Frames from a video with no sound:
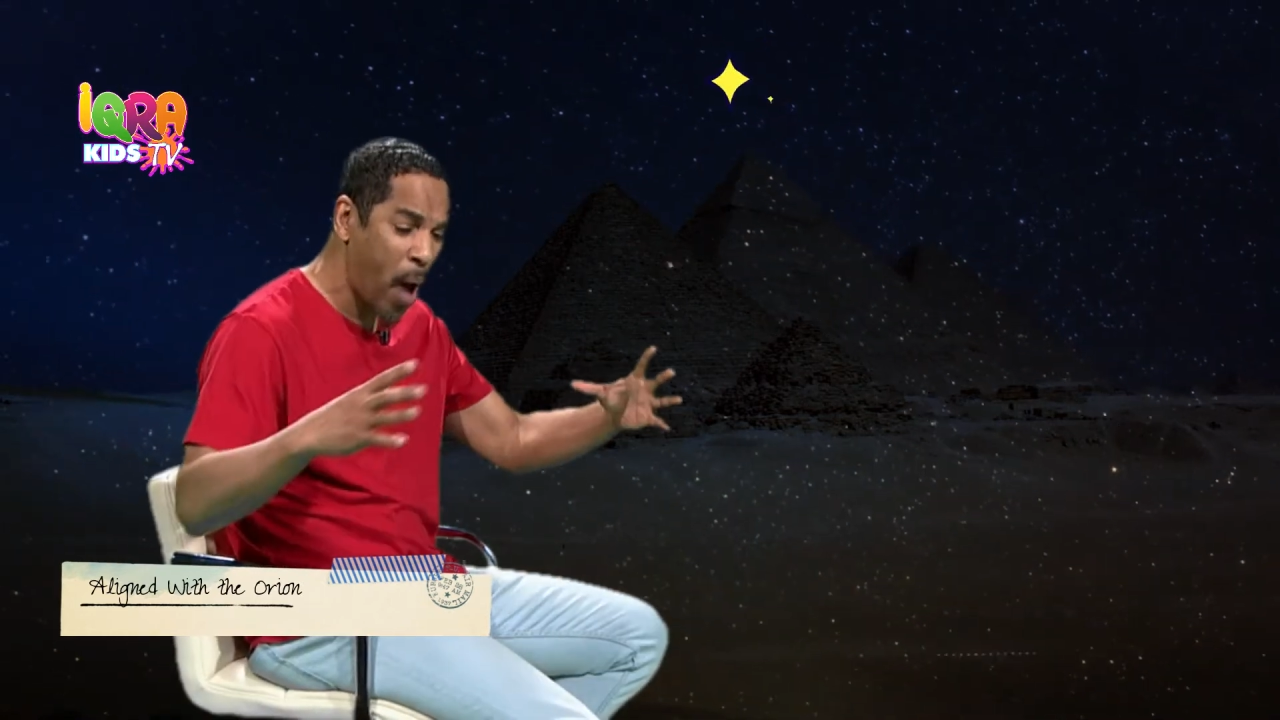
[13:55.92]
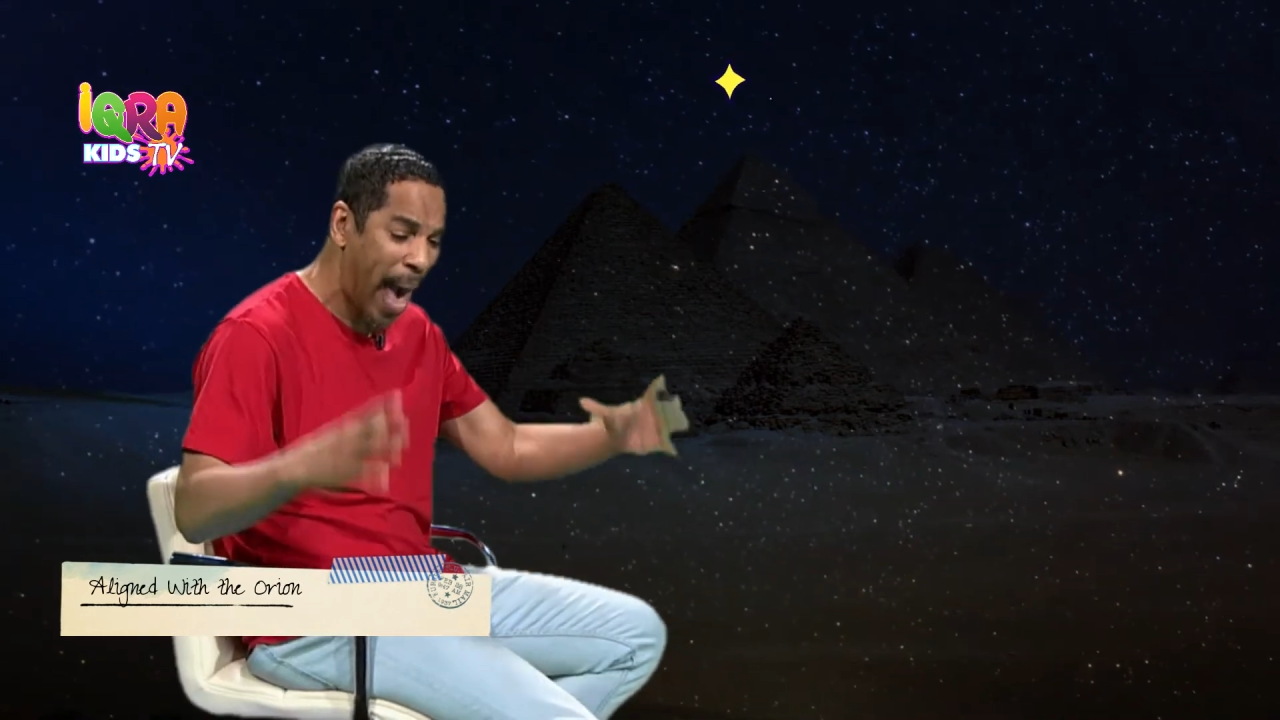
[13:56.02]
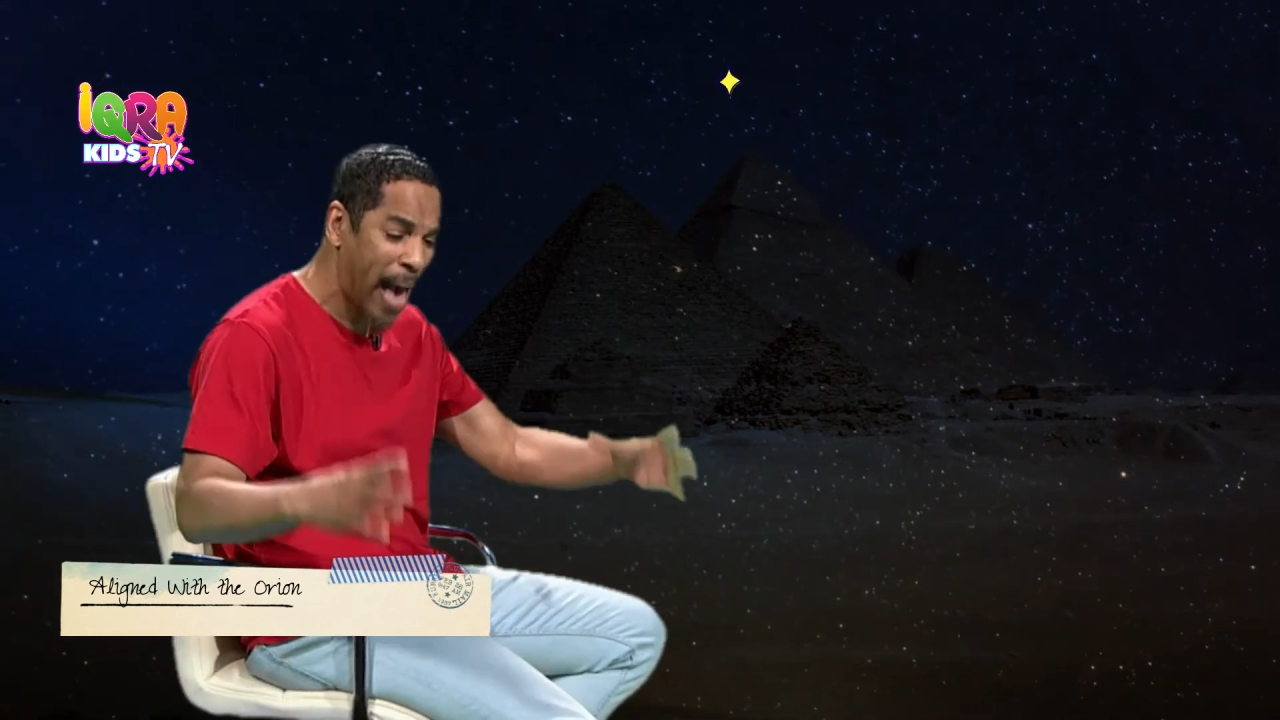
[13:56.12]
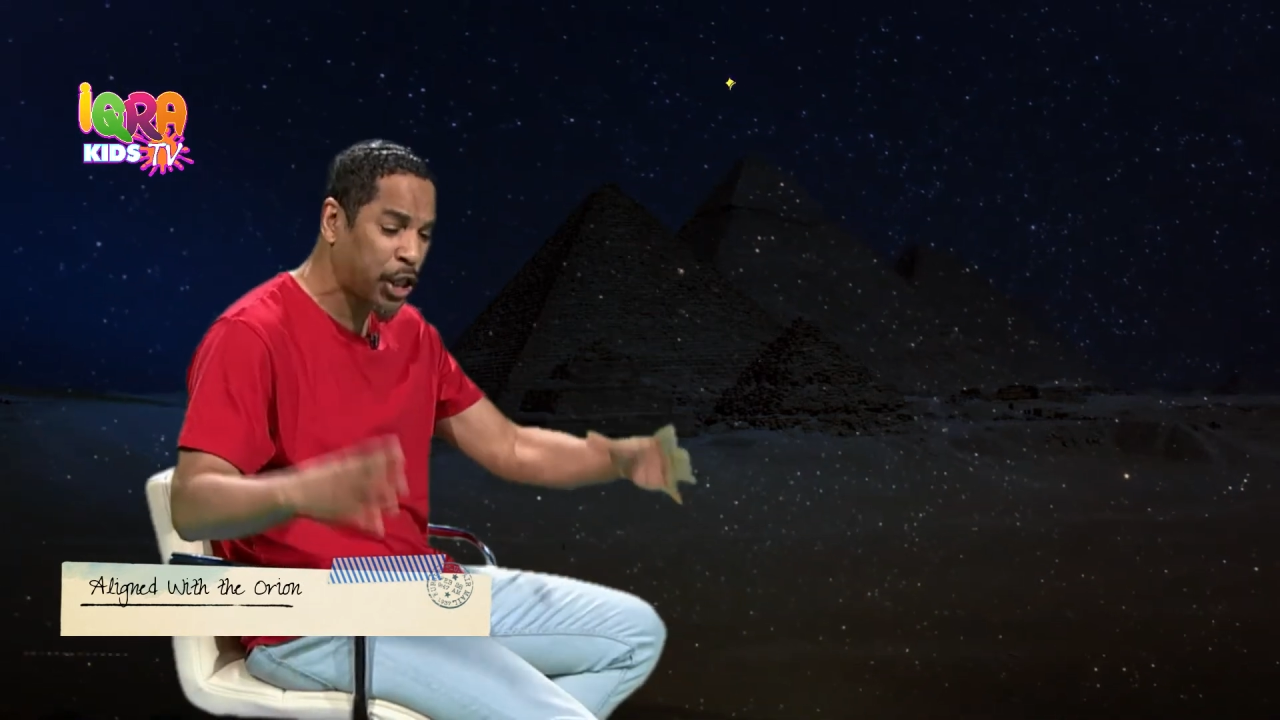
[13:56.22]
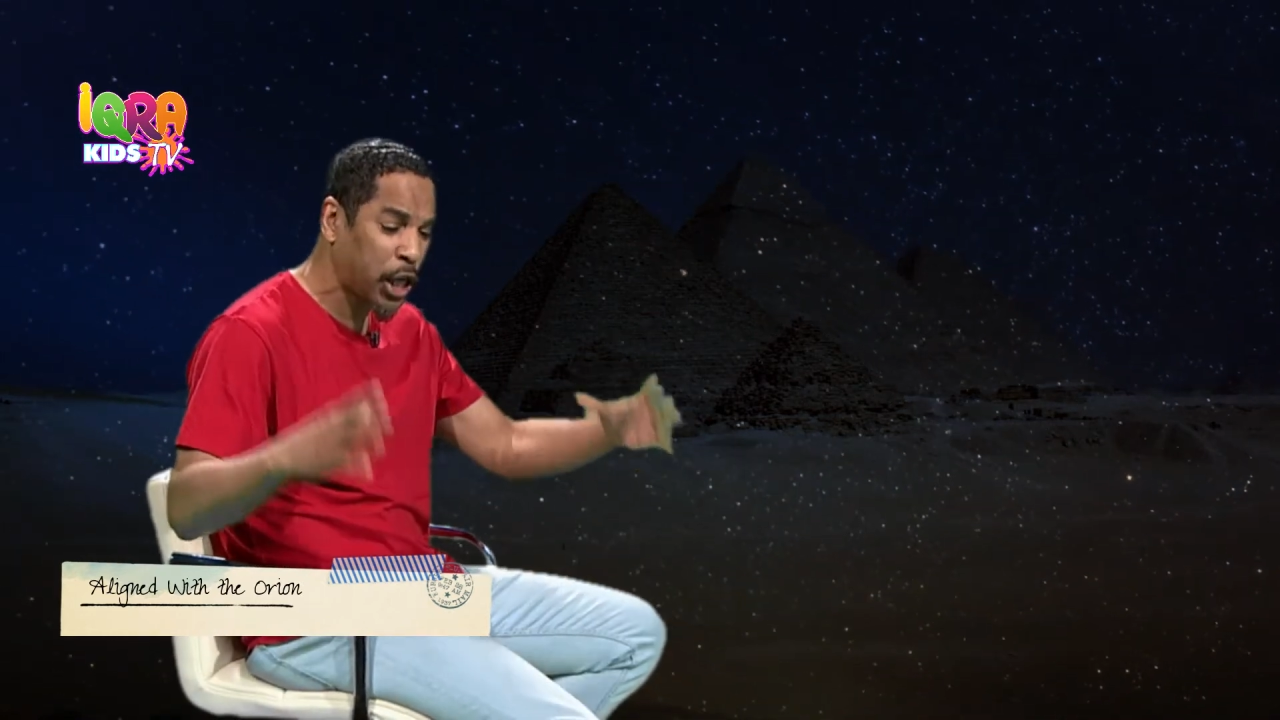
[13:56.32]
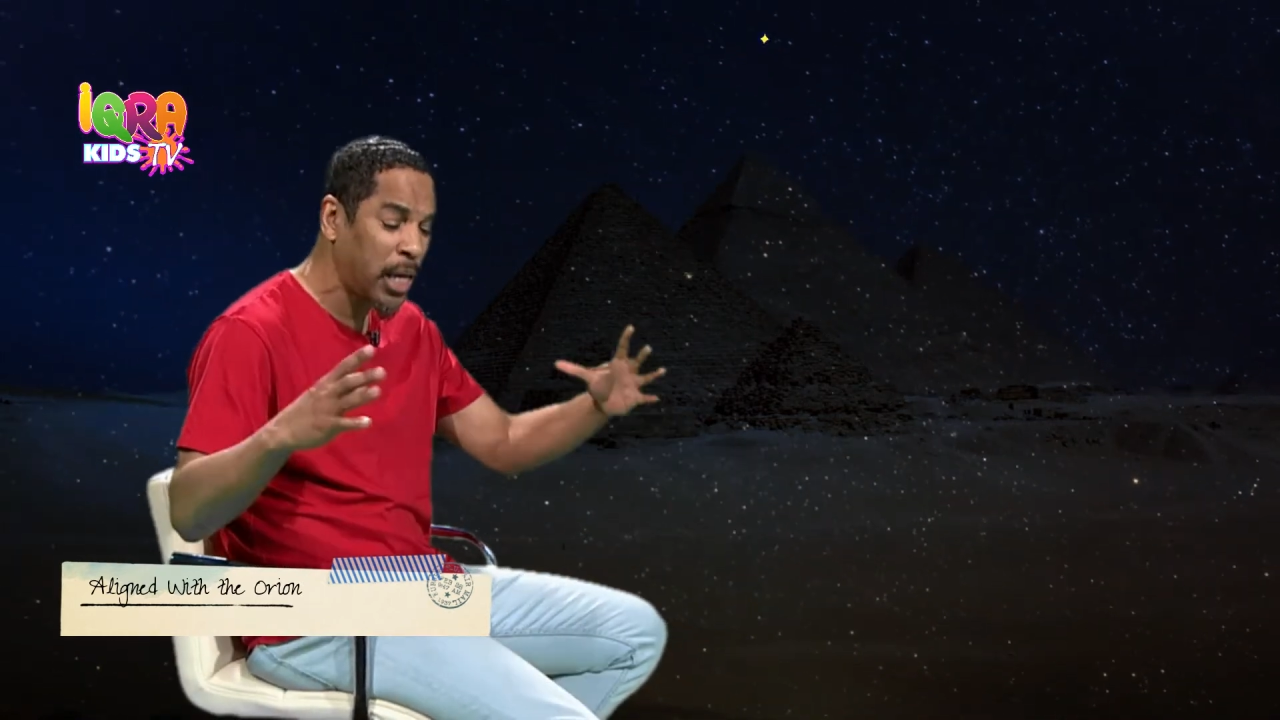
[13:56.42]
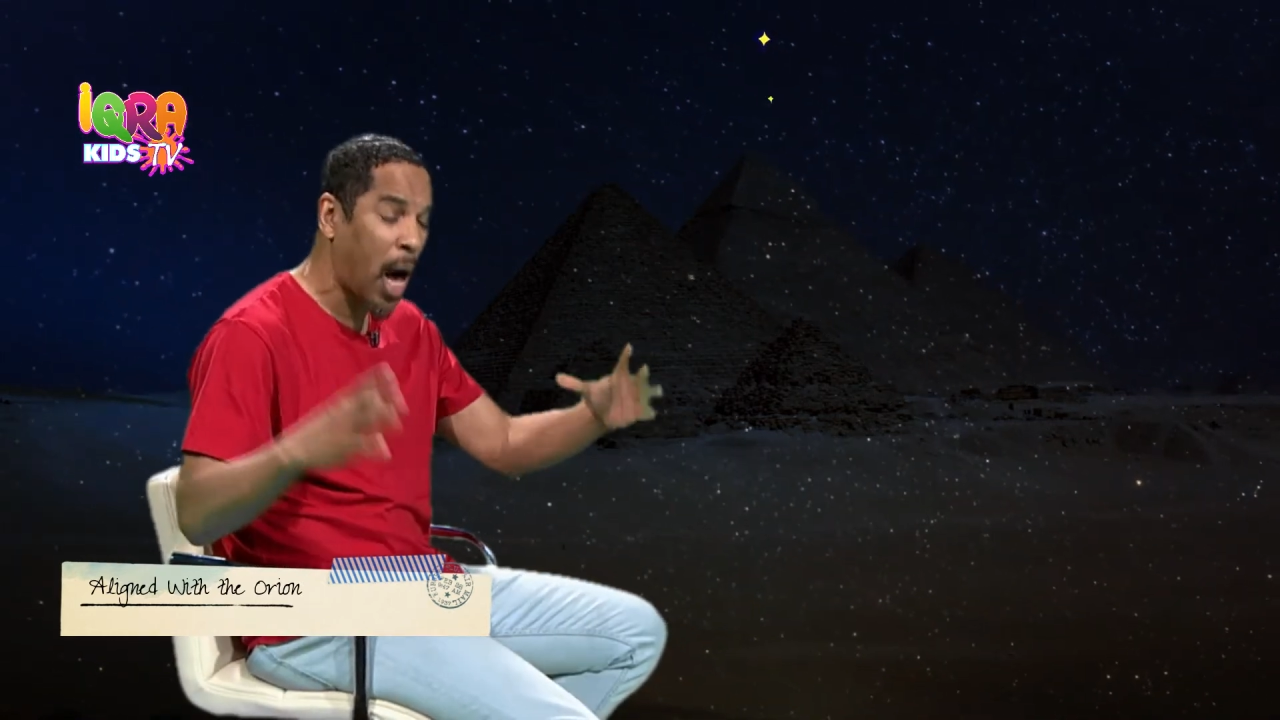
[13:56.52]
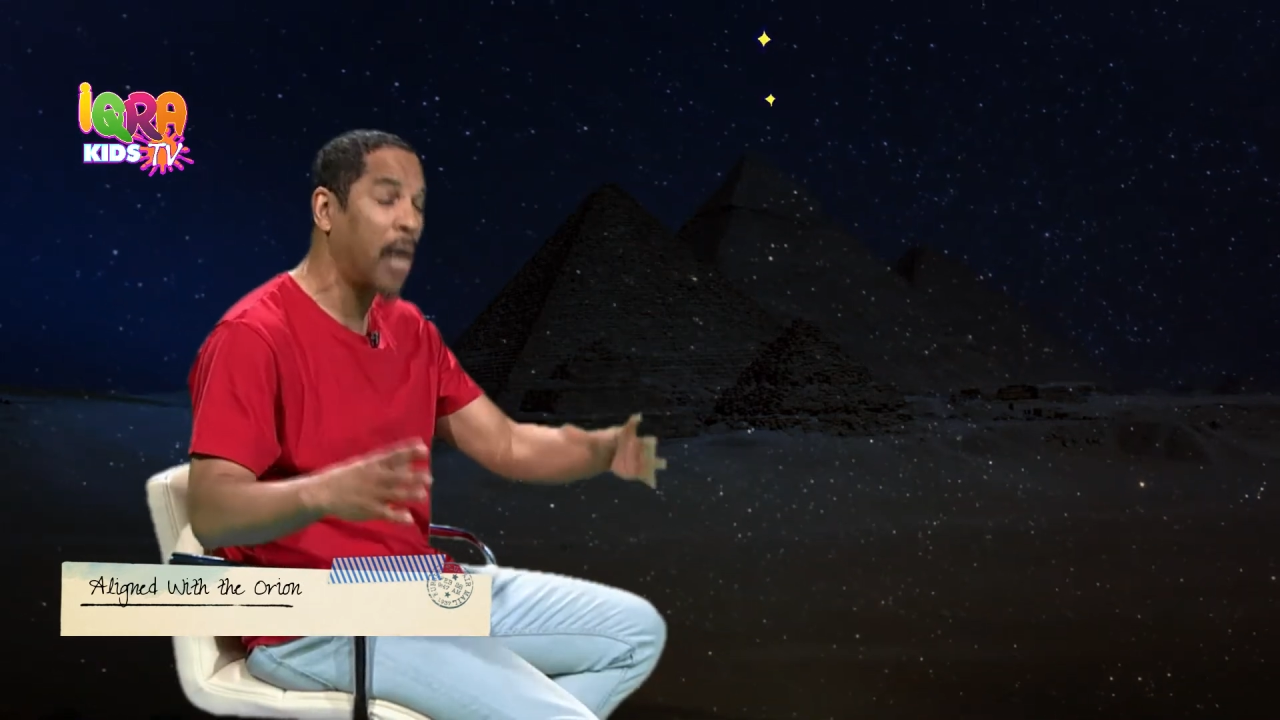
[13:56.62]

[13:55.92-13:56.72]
actually